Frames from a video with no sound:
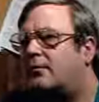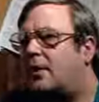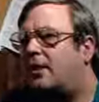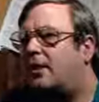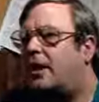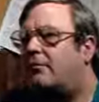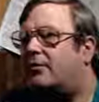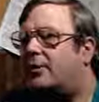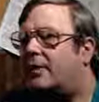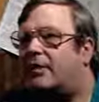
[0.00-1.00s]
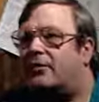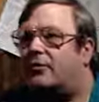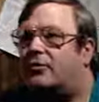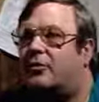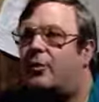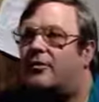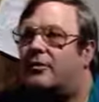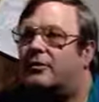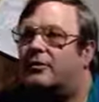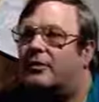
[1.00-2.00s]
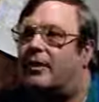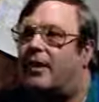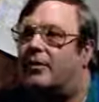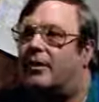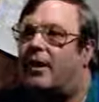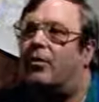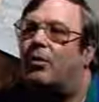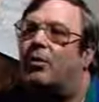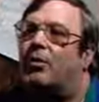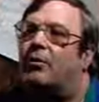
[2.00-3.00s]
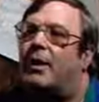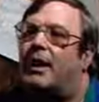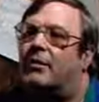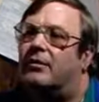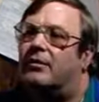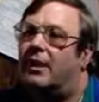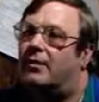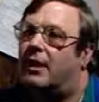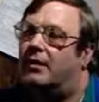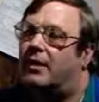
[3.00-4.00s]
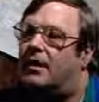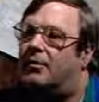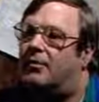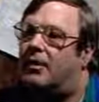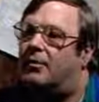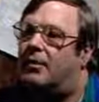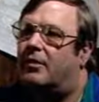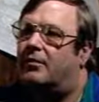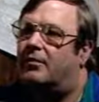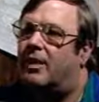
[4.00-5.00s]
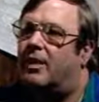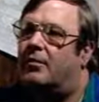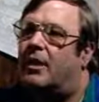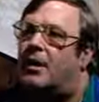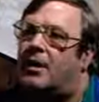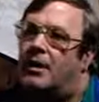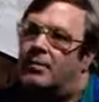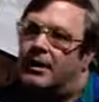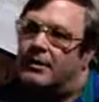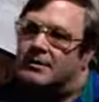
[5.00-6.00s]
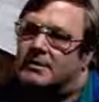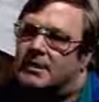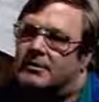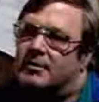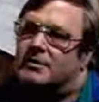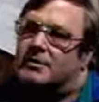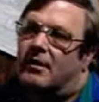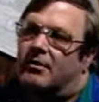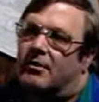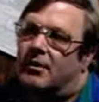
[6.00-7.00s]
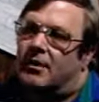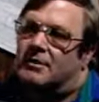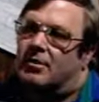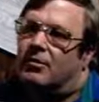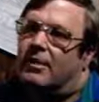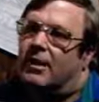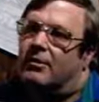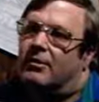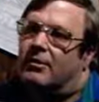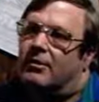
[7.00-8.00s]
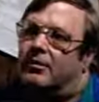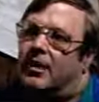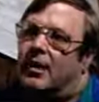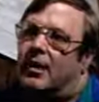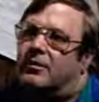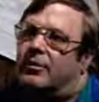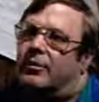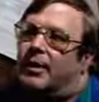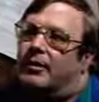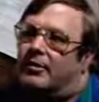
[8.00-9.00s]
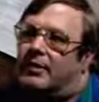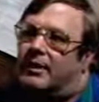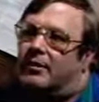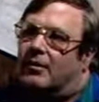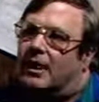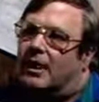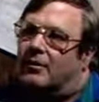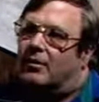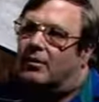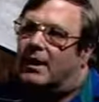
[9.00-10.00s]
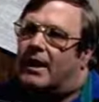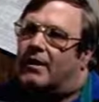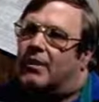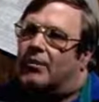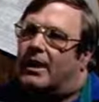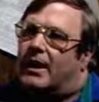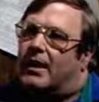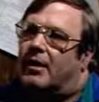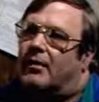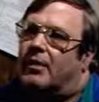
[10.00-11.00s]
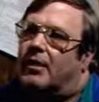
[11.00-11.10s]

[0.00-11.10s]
No, you haven't, because there's no evidence that will be maintained for any period of time. Because these, first off, are very slow viruses. Just because your T cell counts go down and come back up